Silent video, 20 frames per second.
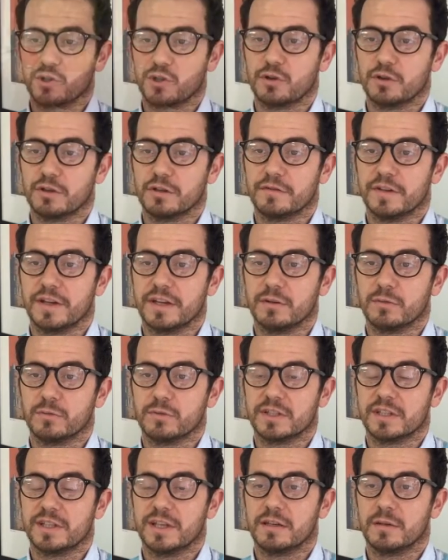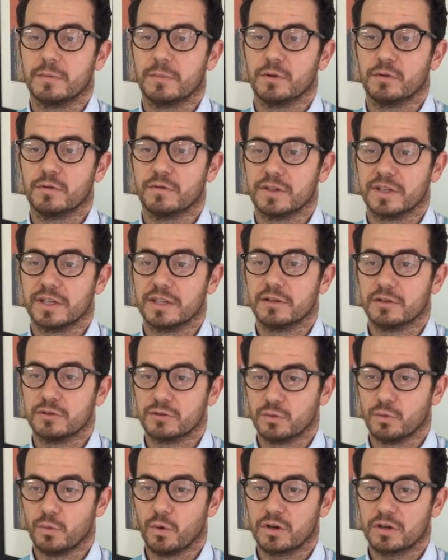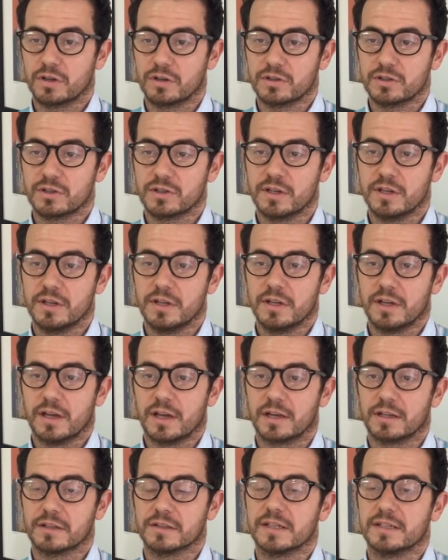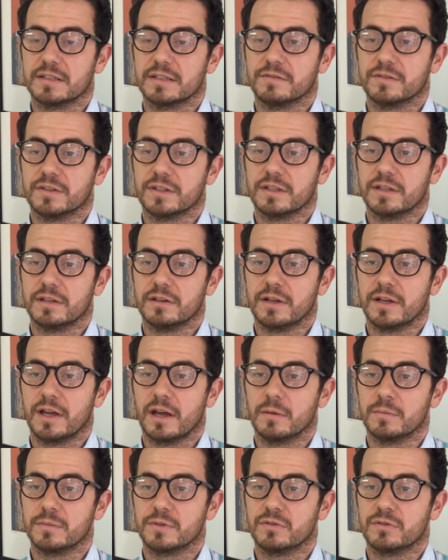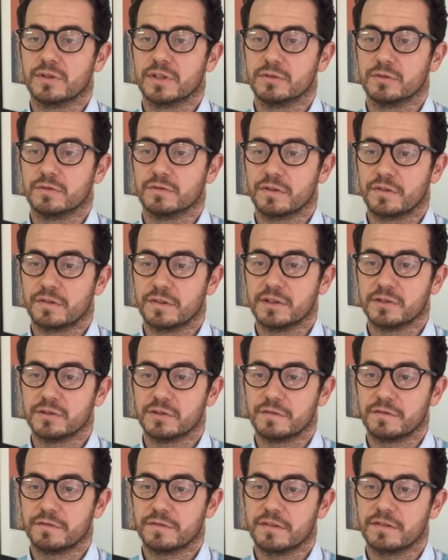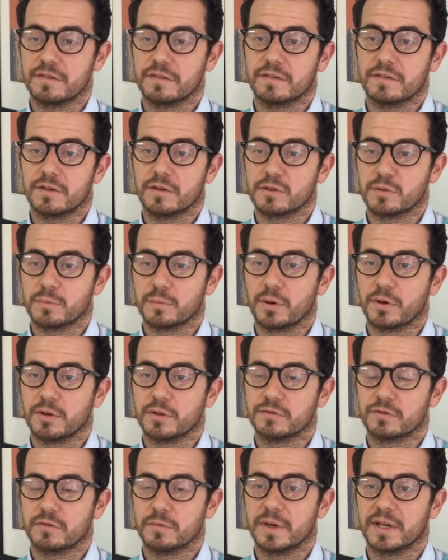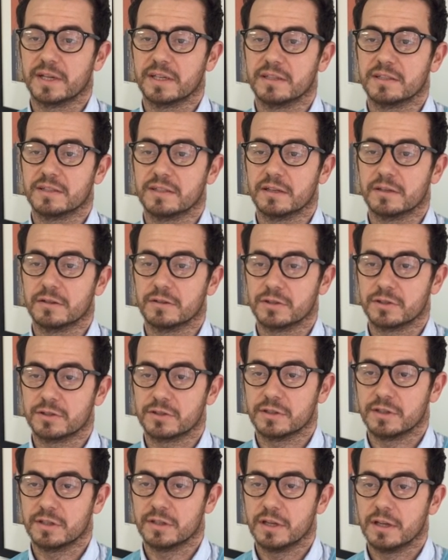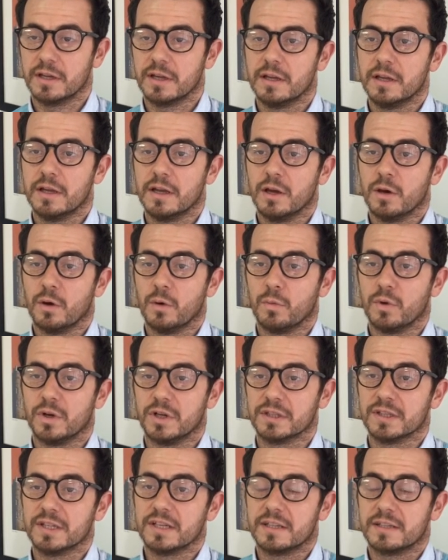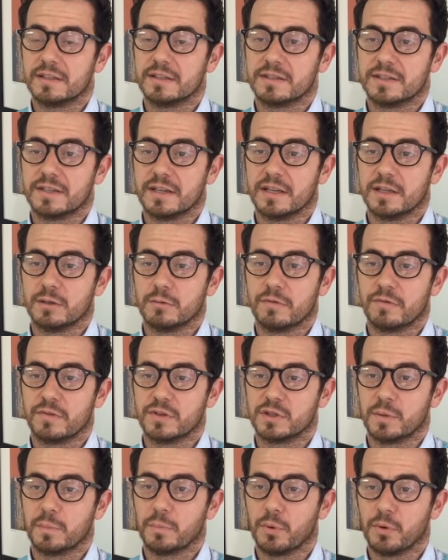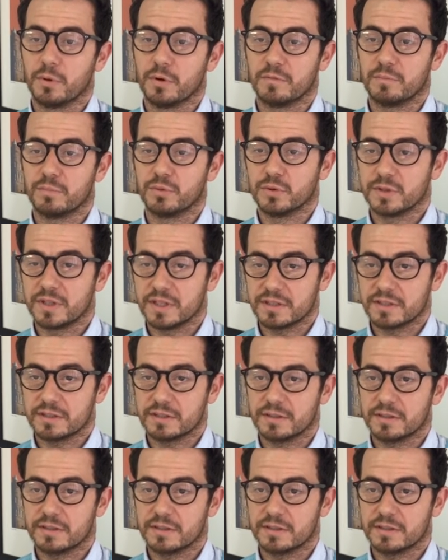Crawl event was attended by over 900 walkers, and collectively they helped to raise over £350,000 for Maggie's Centres. We're delighted to say that with the support of Brodies,